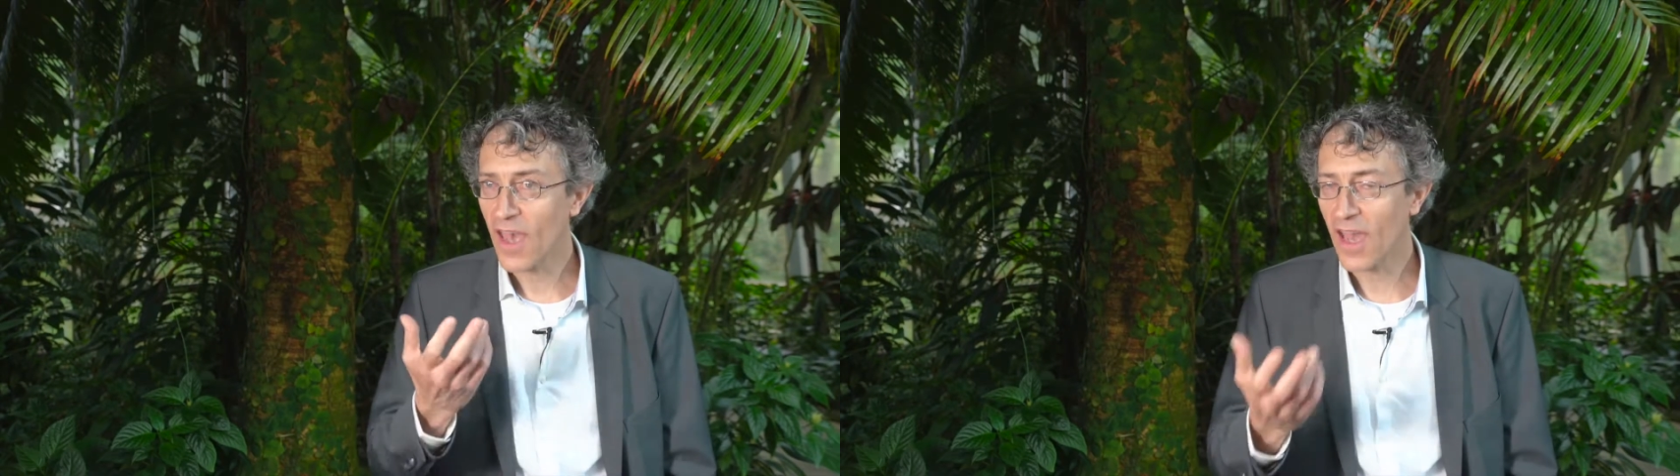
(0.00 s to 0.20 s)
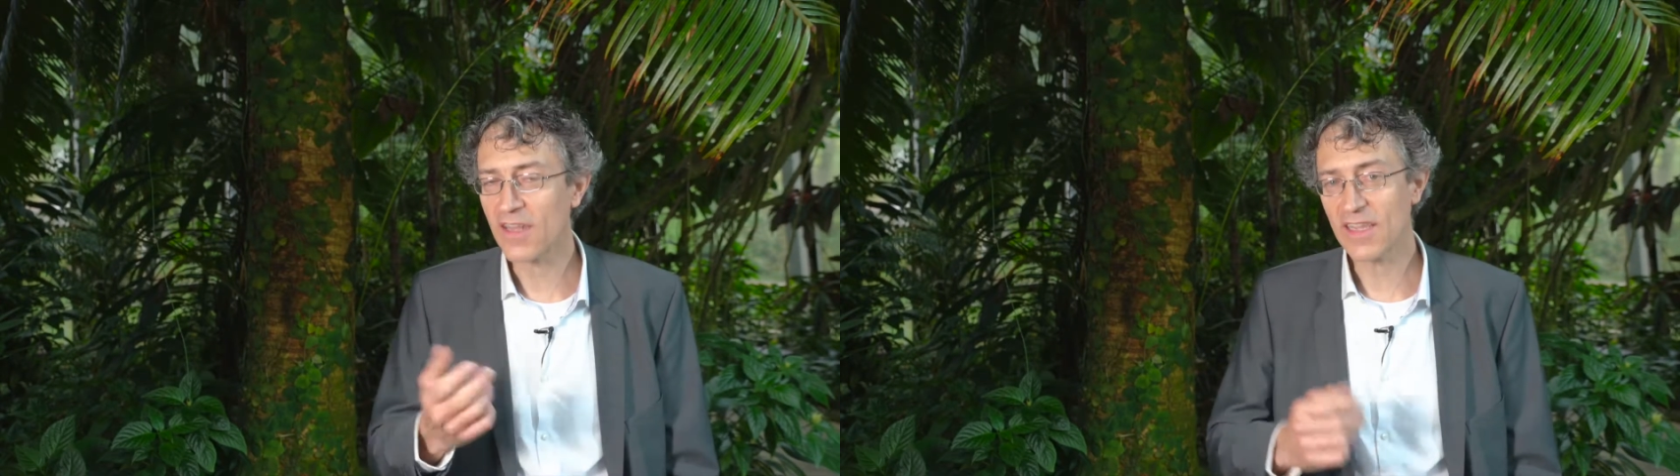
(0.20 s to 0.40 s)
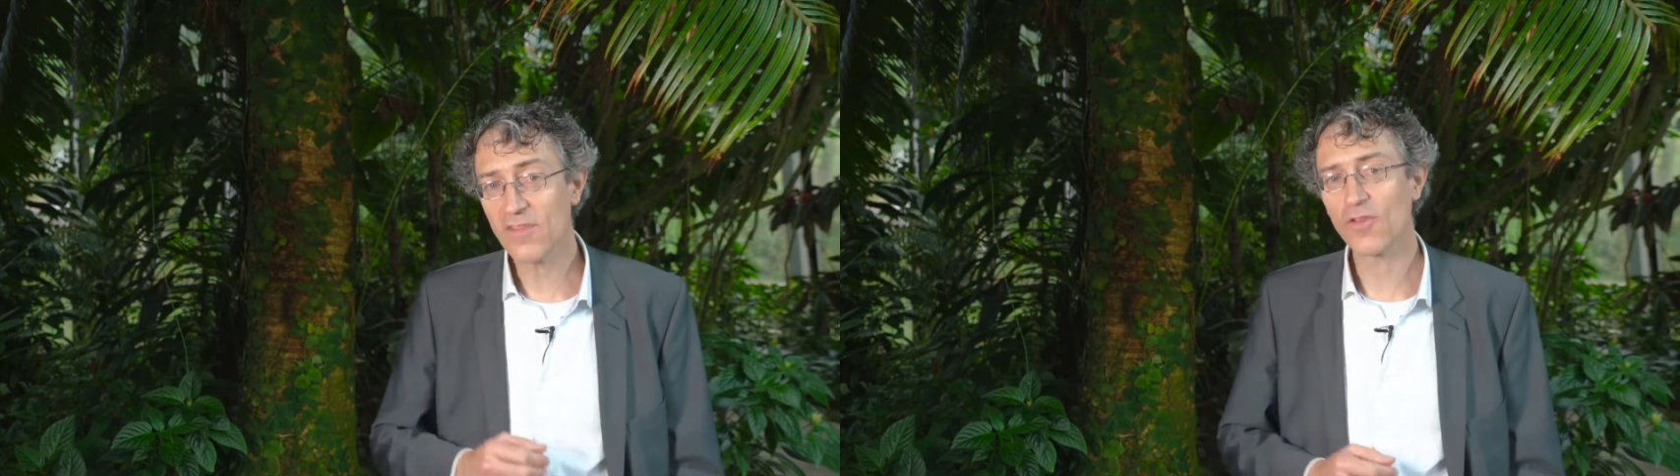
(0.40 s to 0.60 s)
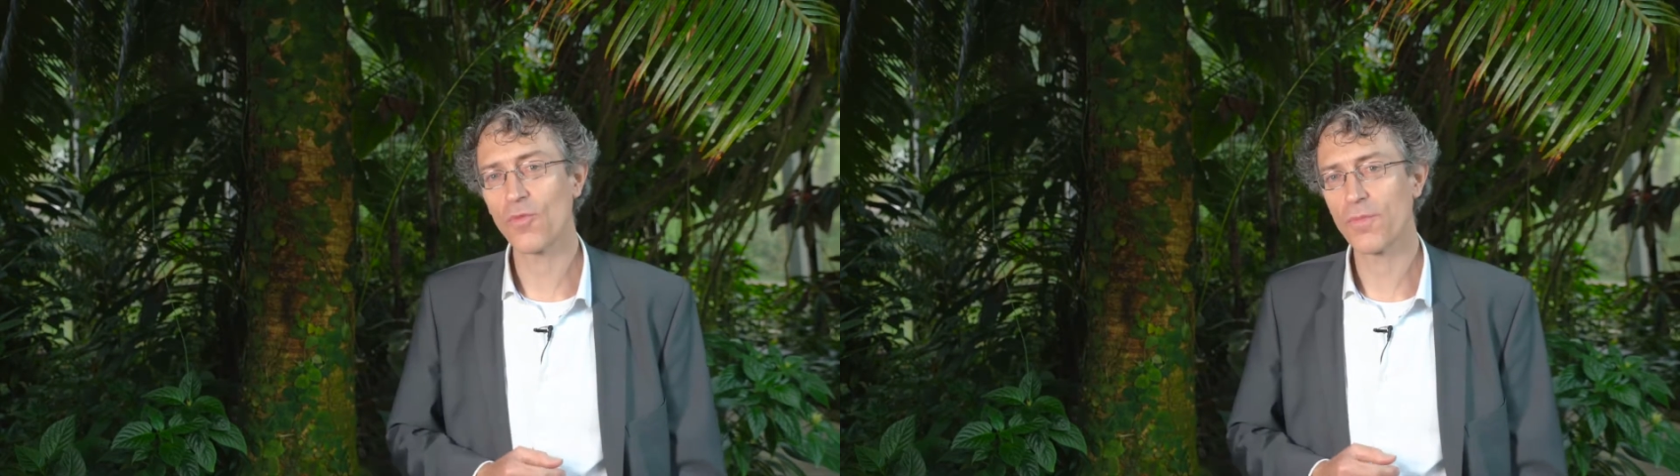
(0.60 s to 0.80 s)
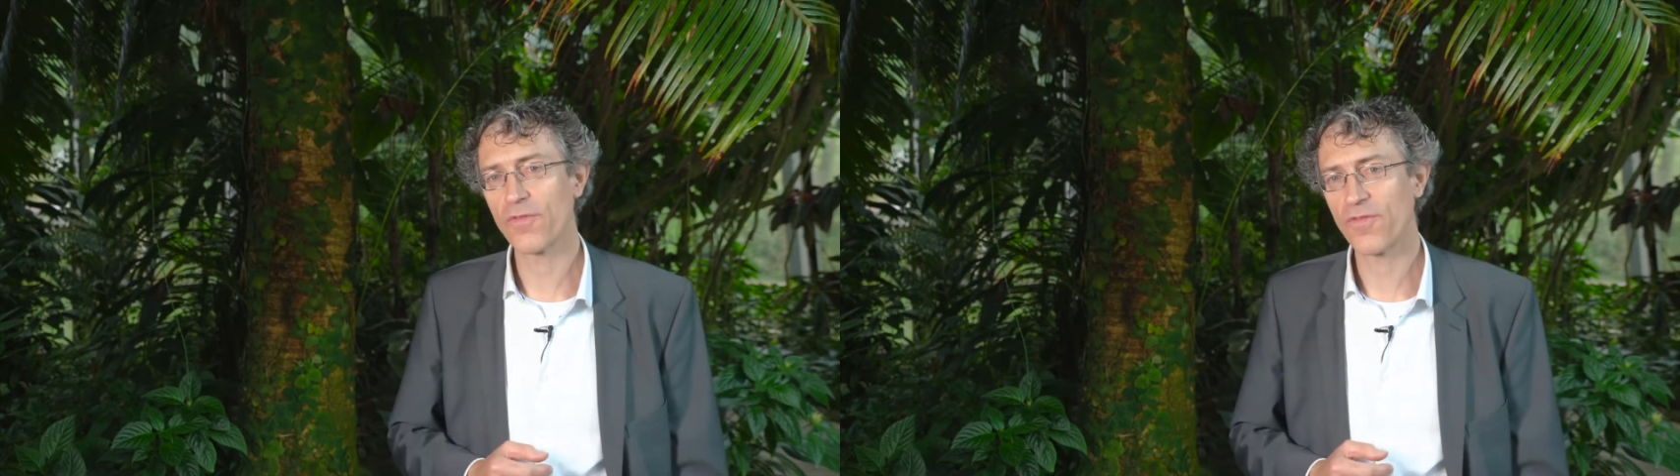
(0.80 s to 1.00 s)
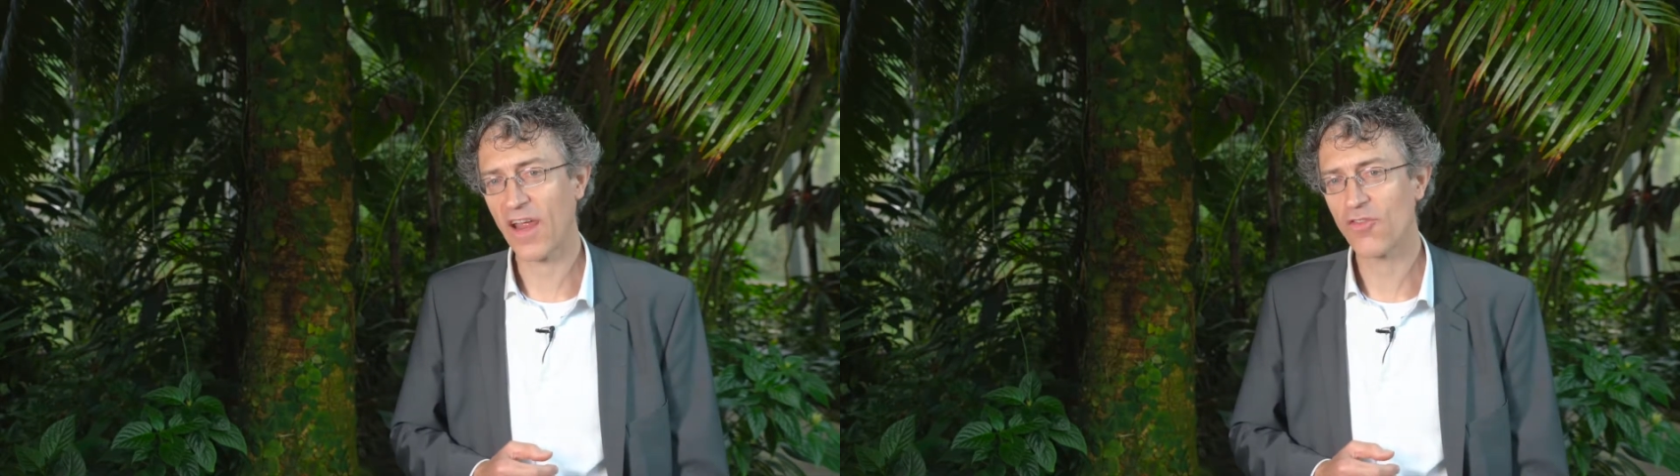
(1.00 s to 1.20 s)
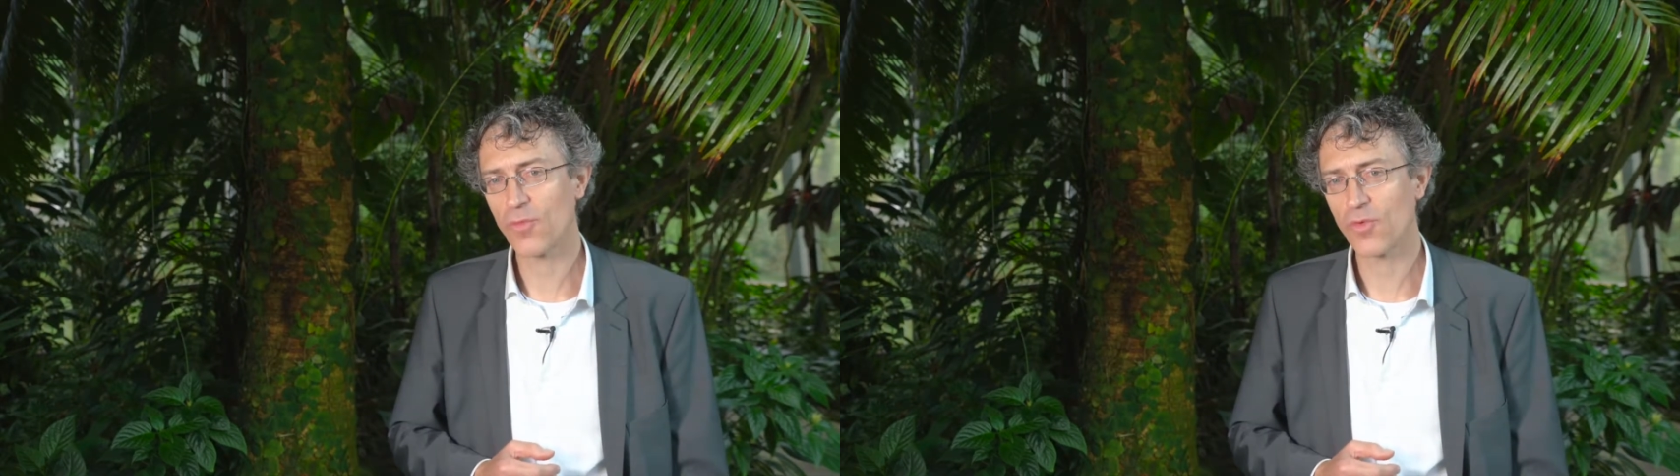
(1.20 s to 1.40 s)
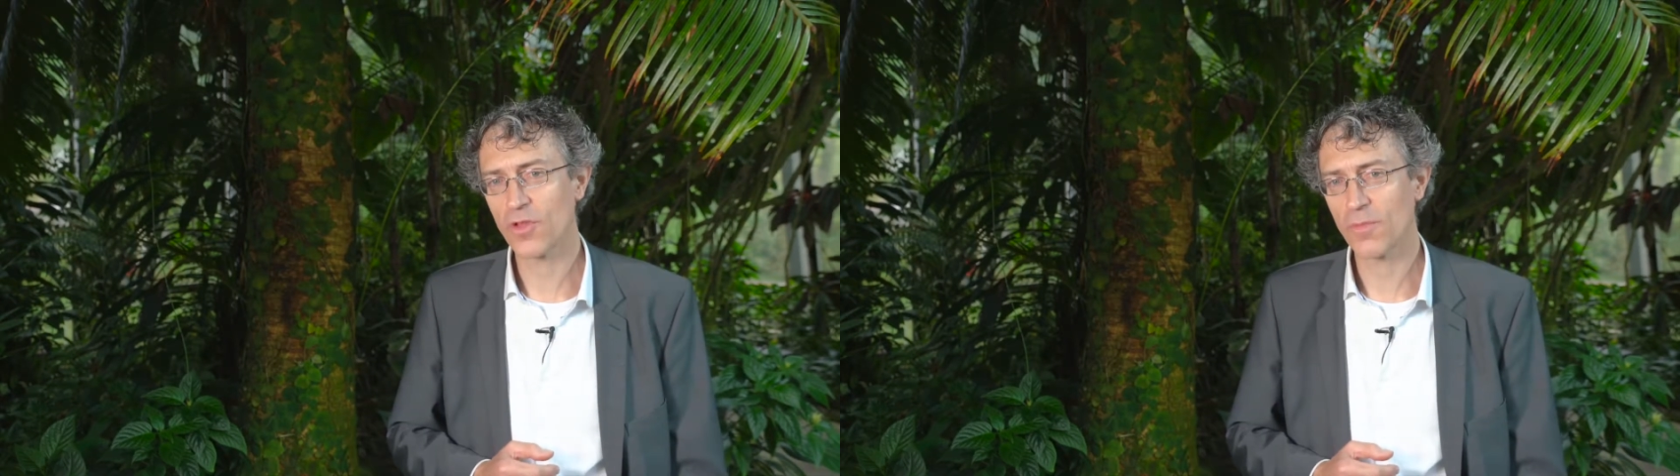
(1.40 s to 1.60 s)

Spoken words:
and these open freshwater